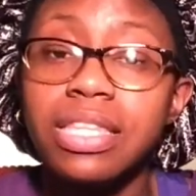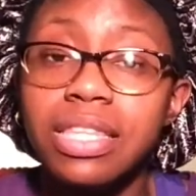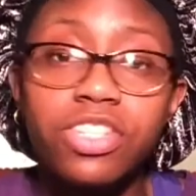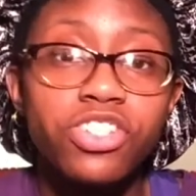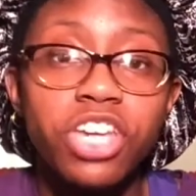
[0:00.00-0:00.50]

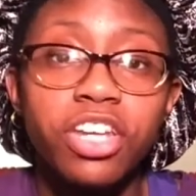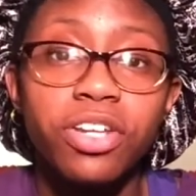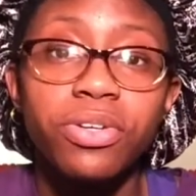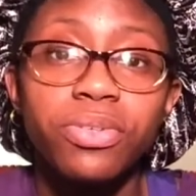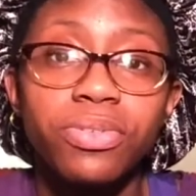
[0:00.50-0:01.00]
this
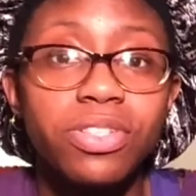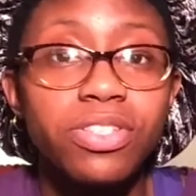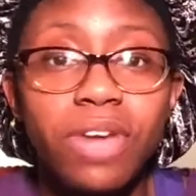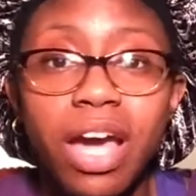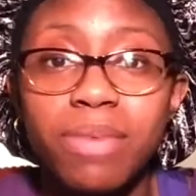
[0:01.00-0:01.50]
channel,
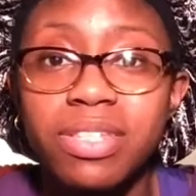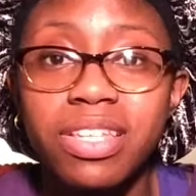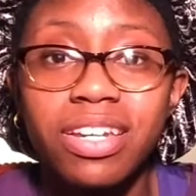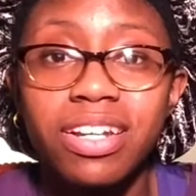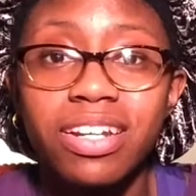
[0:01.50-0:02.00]
subscribe to
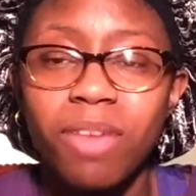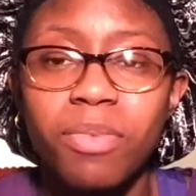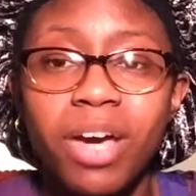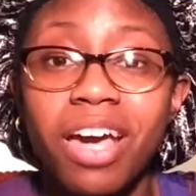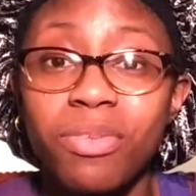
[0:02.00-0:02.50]
here. Yeah,
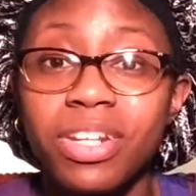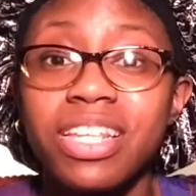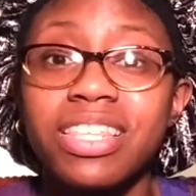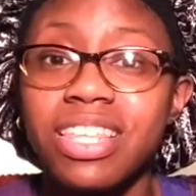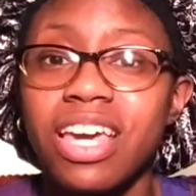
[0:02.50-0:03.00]
but I
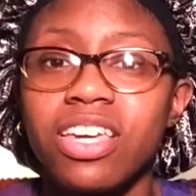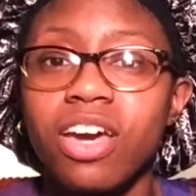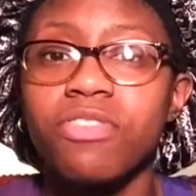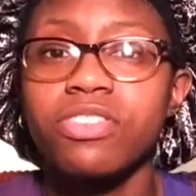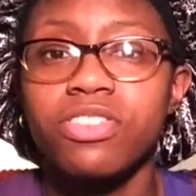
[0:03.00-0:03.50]
really thank
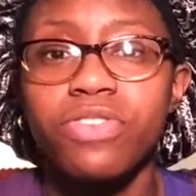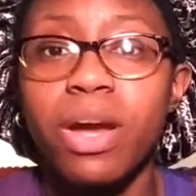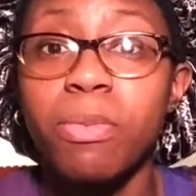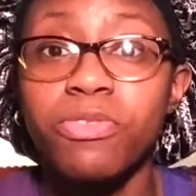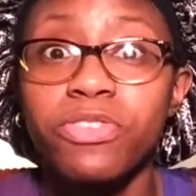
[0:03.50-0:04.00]
y'all for
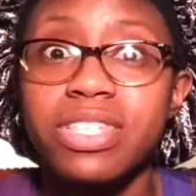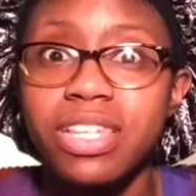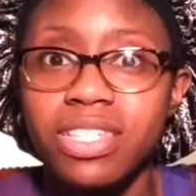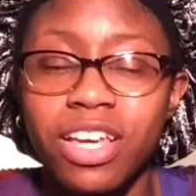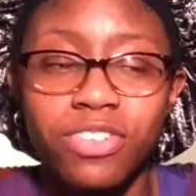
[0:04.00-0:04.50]
subscribing for
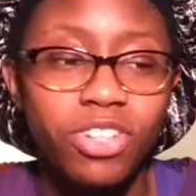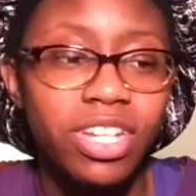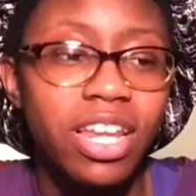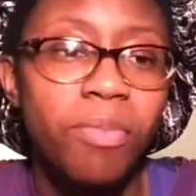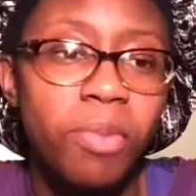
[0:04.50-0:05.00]
600,
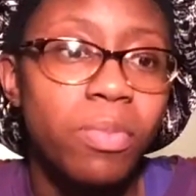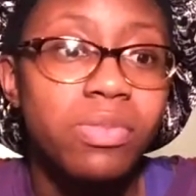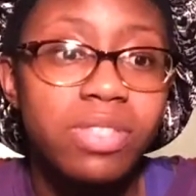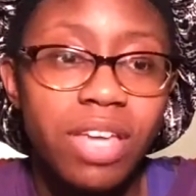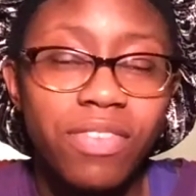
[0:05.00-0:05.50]
and I'm
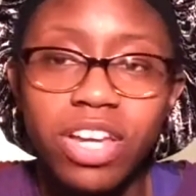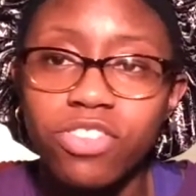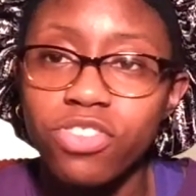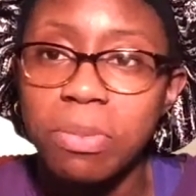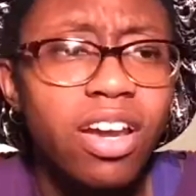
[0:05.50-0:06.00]
almost 700.